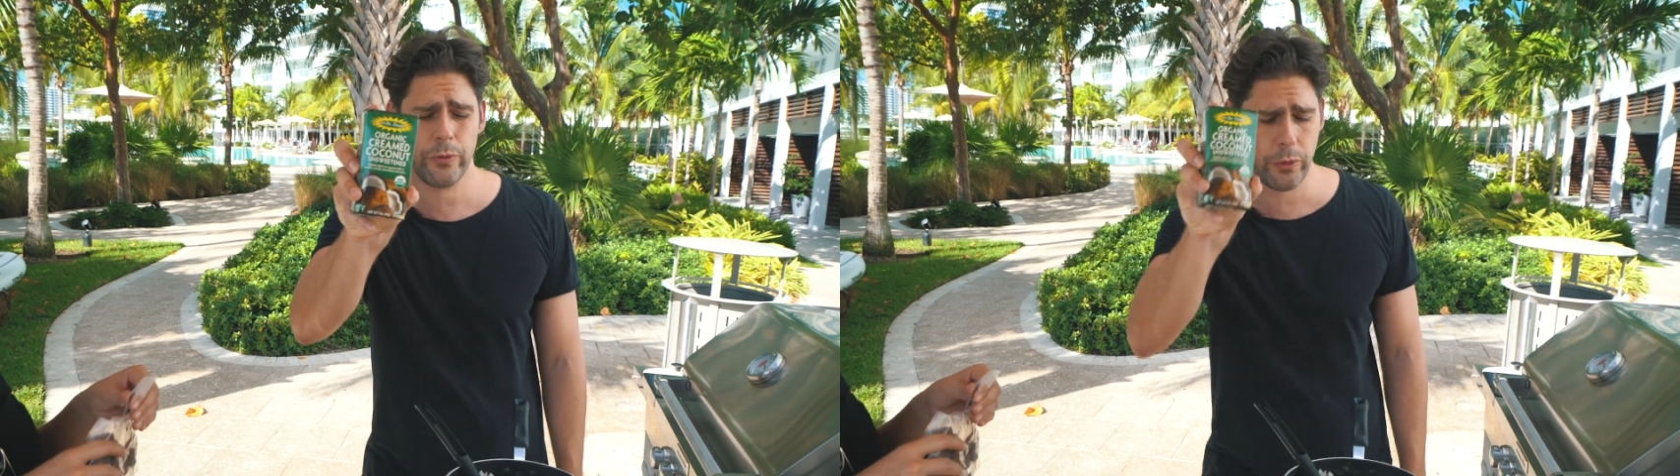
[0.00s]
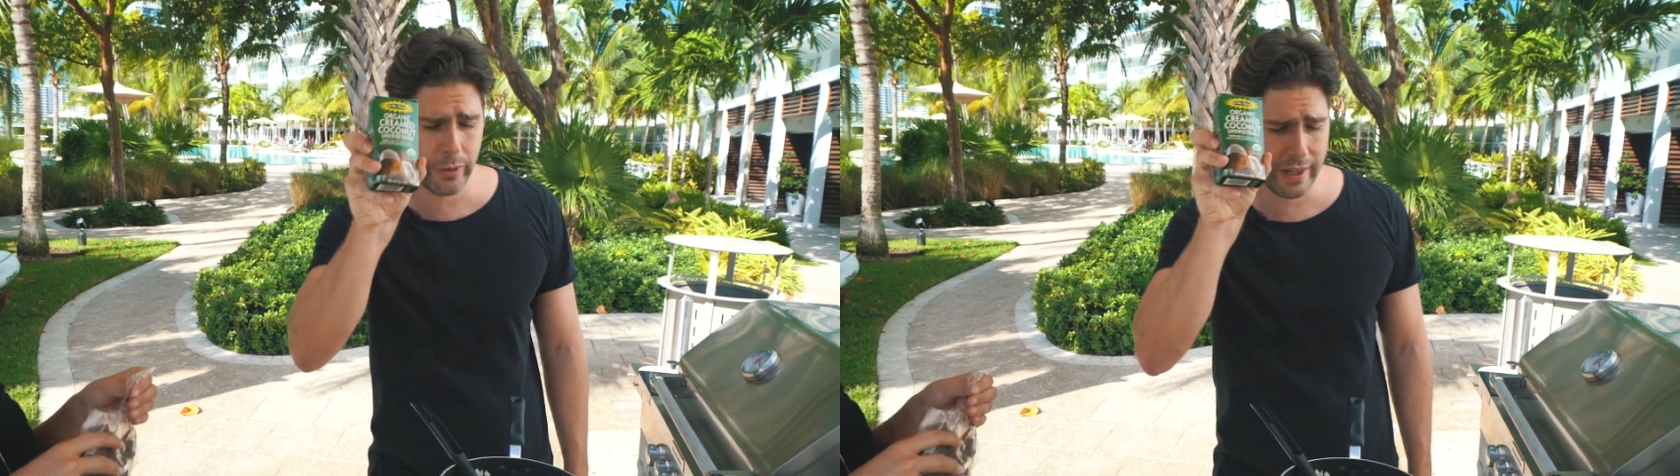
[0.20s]

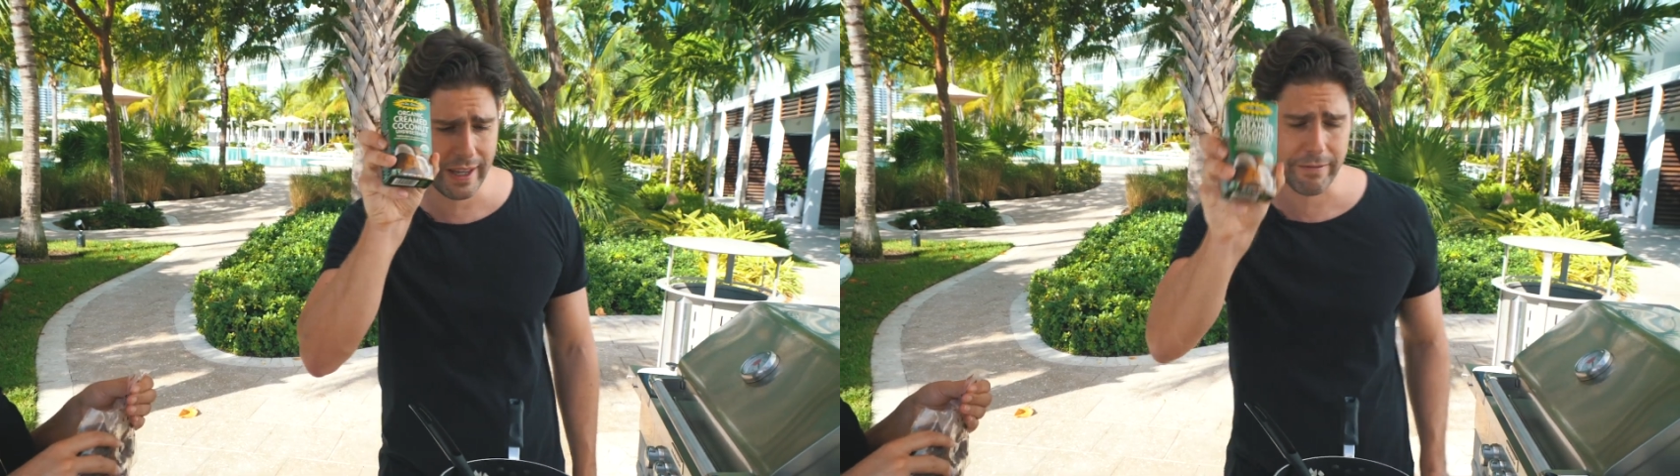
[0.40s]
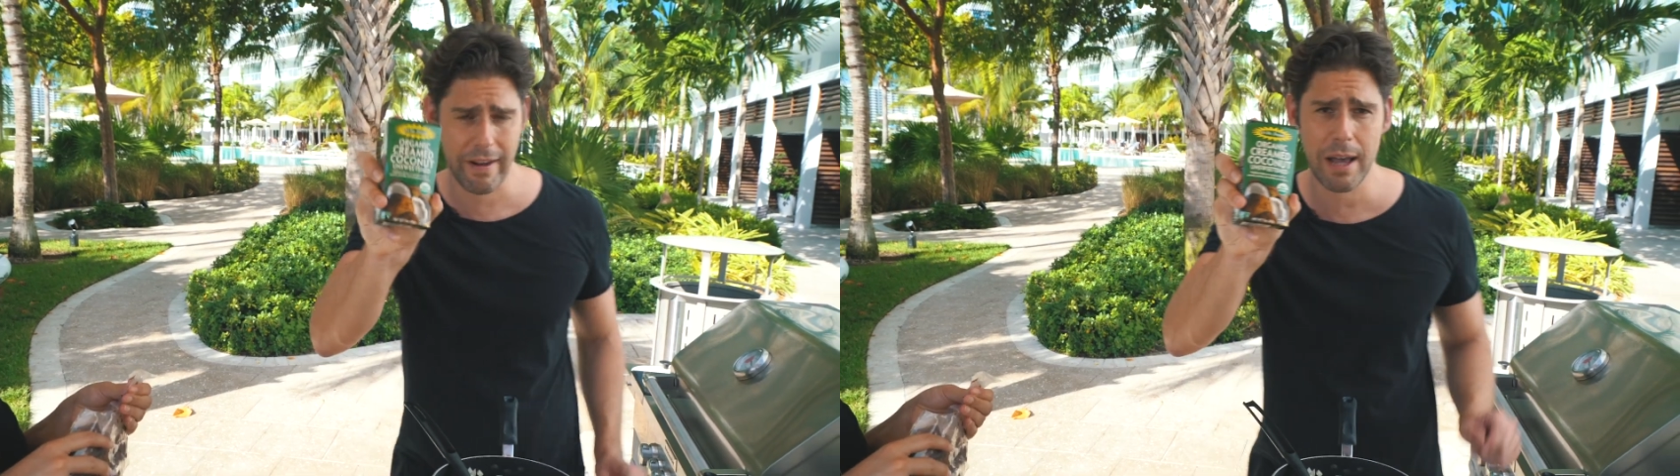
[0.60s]
for
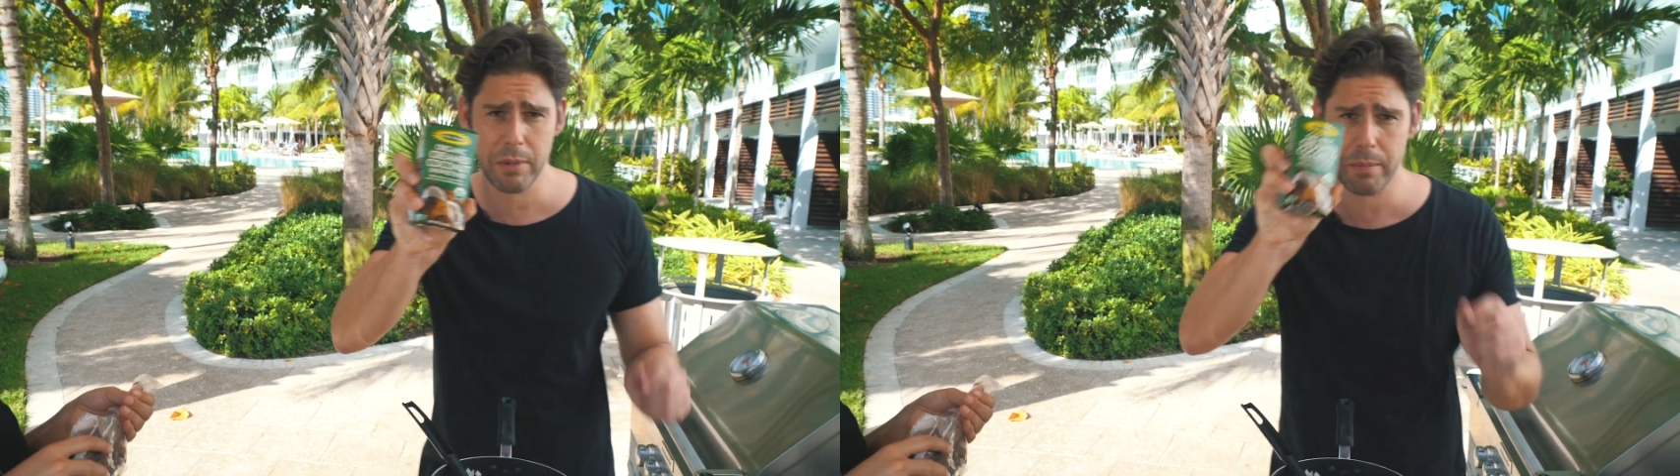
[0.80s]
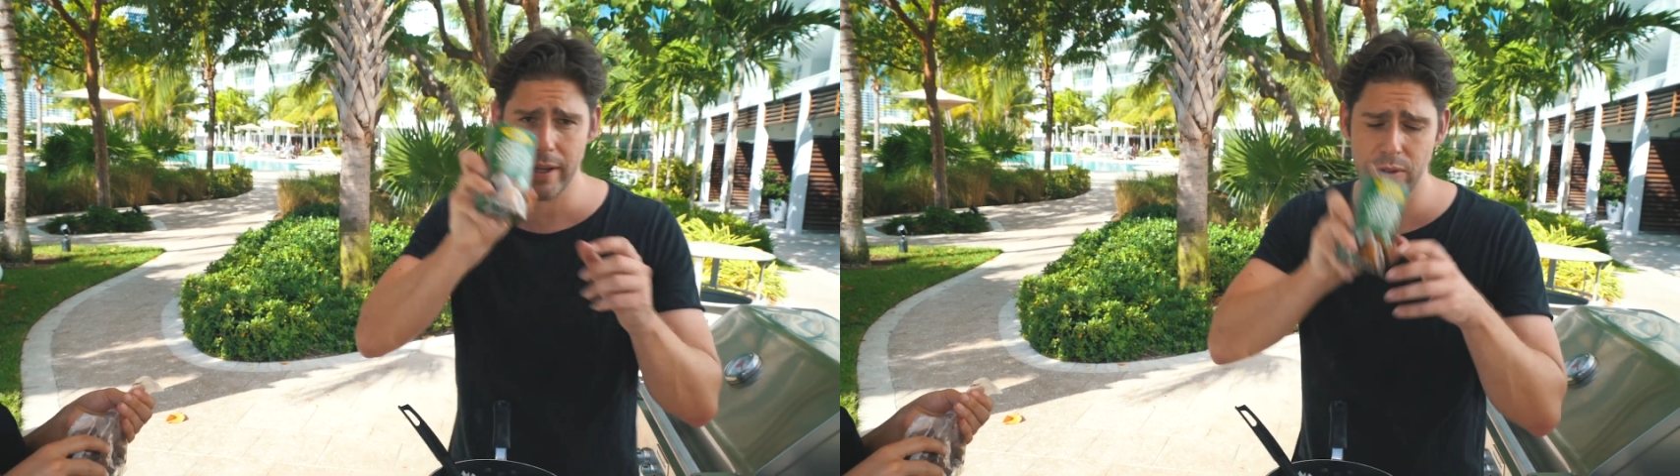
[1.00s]
the
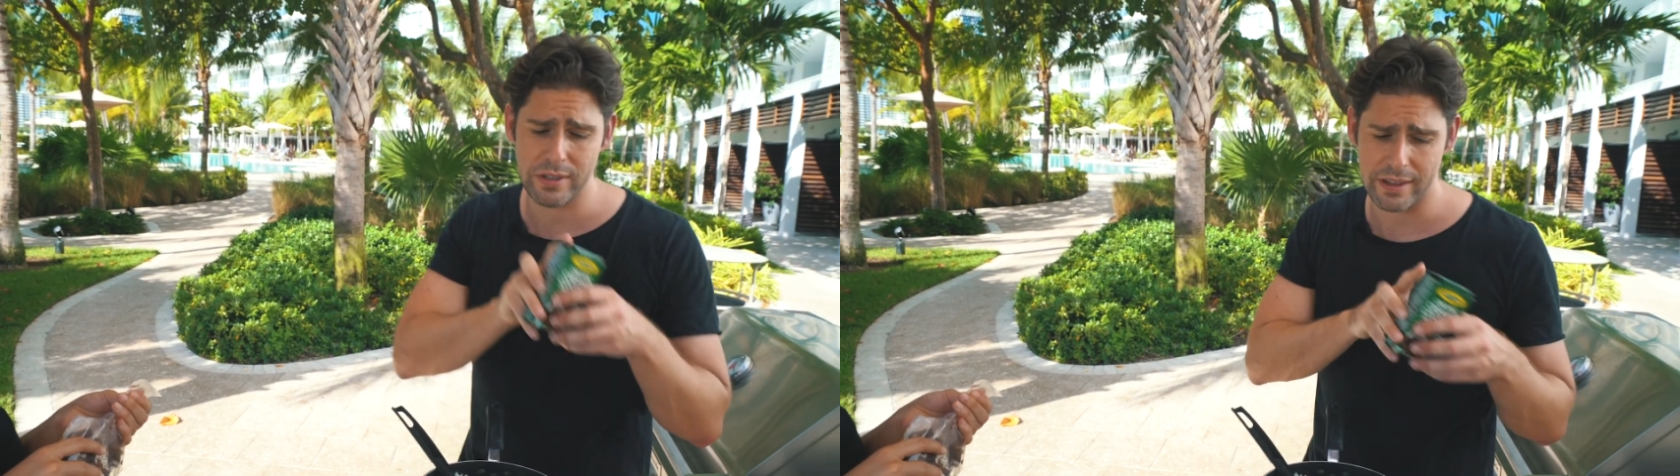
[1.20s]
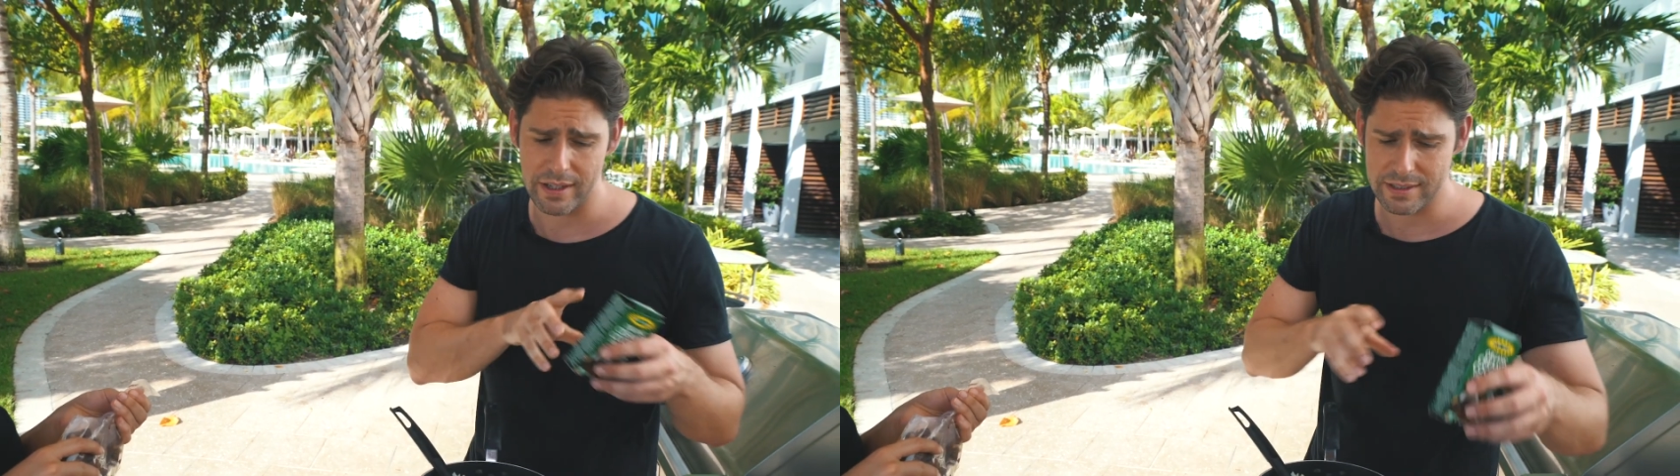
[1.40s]
environment by
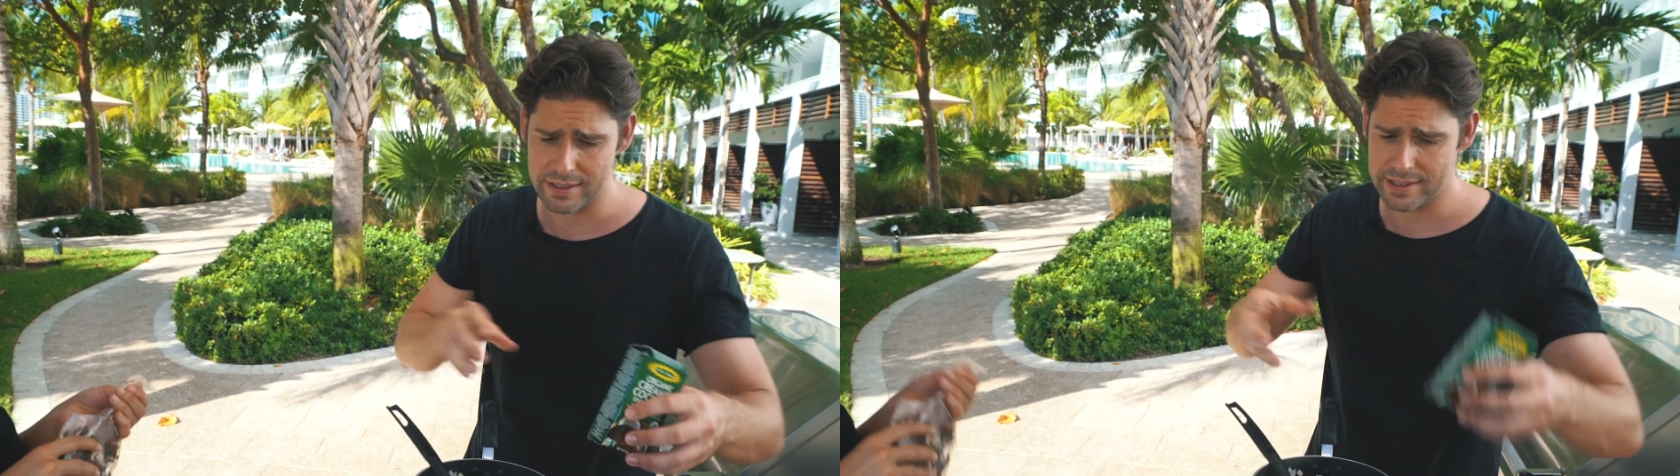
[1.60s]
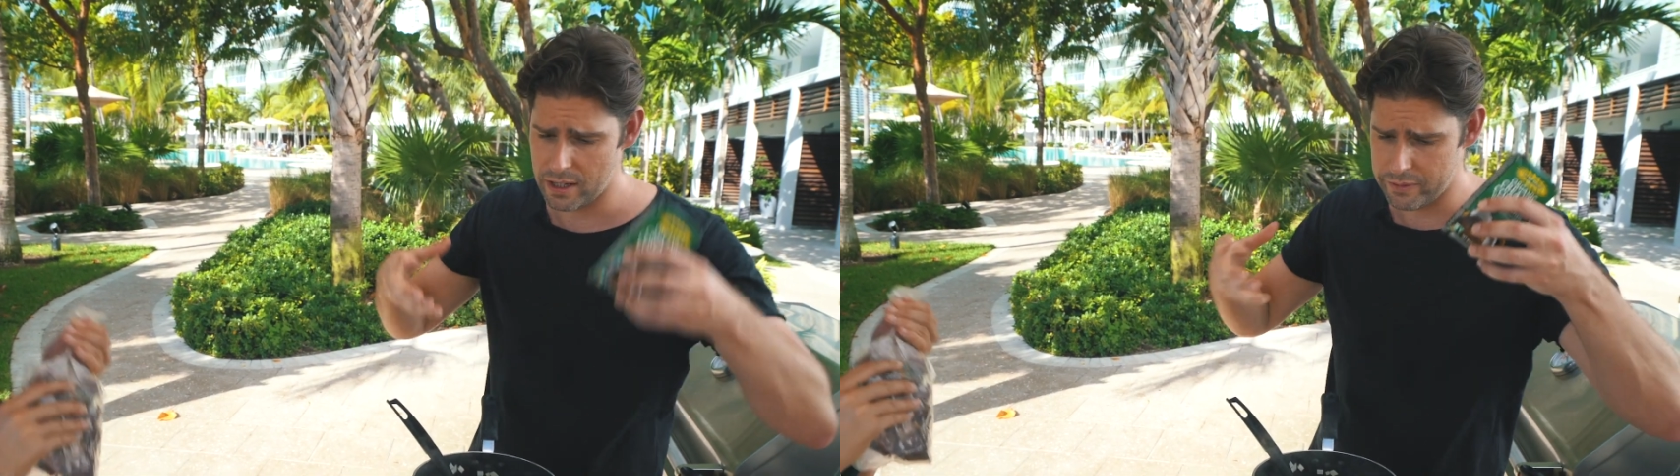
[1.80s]
using this instead